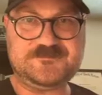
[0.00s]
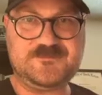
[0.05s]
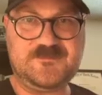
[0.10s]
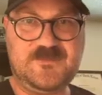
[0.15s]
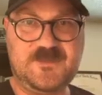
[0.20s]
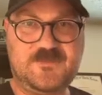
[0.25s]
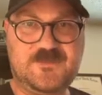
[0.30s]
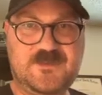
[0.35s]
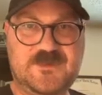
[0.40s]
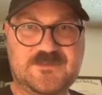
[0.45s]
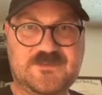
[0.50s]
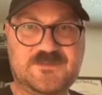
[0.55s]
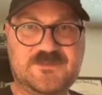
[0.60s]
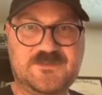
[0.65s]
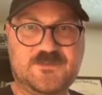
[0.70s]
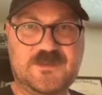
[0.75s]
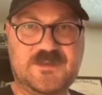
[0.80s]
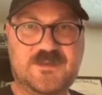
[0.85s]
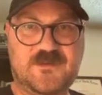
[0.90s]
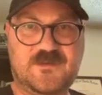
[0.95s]
Okay,
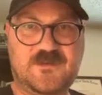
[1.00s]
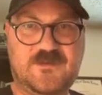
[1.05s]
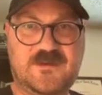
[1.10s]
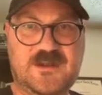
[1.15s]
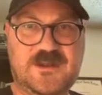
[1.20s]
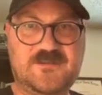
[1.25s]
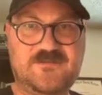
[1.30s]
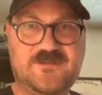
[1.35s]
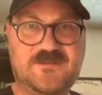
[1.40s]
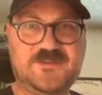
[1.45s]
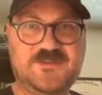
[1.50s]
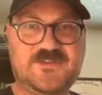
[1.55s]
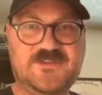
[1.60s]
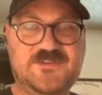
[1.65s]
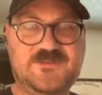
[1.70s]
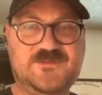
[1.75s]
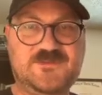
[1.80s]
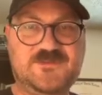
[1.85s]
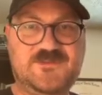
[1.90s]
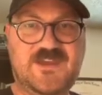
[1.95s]
so we are able
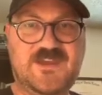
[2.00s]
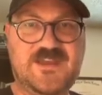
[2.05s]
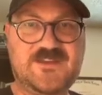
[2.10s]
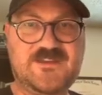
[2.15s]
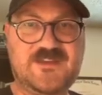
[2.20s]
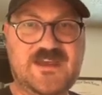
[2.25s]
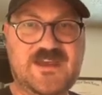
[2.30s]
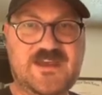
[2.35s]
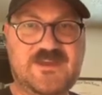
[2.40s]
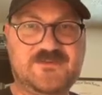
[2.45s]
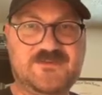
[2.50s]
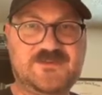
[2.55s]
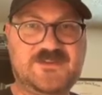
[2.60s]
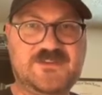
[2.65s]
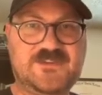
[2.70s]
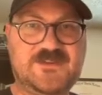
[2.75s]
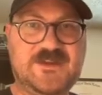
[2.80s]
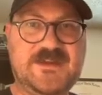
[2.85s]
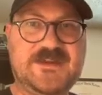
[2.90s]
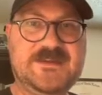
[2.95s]
to take
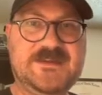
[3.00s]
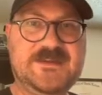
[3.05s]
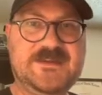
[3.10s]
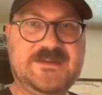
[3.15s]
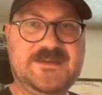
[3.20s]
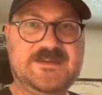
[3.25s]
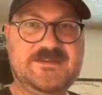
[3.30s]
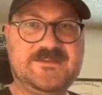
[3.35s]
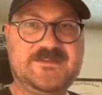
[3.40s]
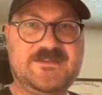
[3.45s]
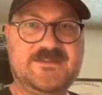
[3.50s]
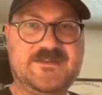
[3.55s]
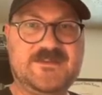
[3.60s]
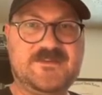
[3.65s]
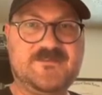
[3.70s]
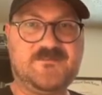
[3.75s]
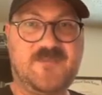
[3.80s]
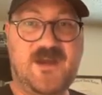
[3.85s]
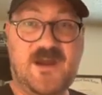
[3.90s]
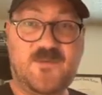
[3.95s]
out
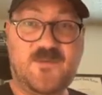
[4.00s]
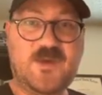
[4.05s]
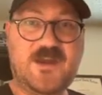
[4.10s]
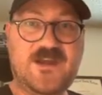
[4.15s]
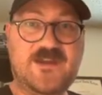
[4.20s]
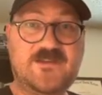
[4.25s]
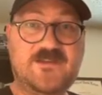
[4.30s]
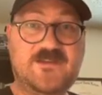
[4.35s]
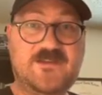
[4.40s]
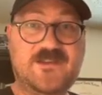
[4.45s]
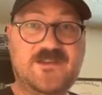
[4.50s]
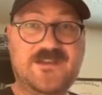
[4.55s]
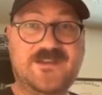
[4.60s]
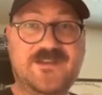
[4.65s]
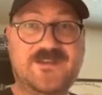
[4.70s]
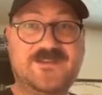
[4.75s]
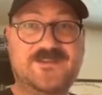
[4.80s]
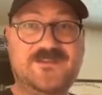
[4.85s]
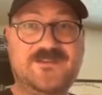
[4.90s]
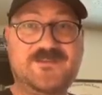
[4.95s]
the Mawile,
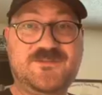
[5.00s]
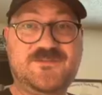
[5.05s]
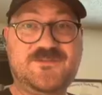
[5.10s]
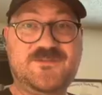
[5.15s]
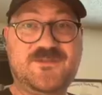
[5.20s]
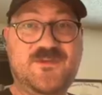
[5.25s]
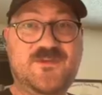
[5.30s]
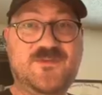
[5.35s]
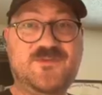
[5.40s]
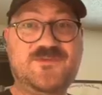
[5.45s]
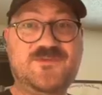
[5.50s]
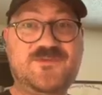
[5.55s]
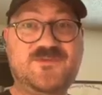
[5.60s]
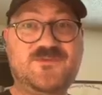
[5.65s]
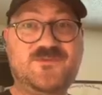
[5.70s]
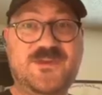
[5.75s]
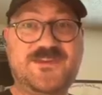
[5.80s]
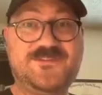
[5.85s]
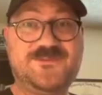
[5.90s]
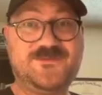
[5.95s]
and those
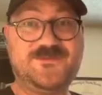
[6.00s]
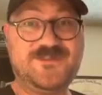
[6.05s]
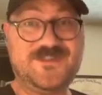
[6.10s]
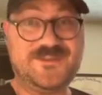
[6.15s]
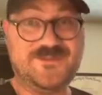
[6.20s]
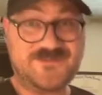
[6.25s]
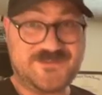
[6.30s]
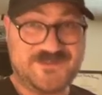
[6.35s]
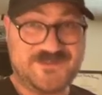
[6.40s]
Razor Leafs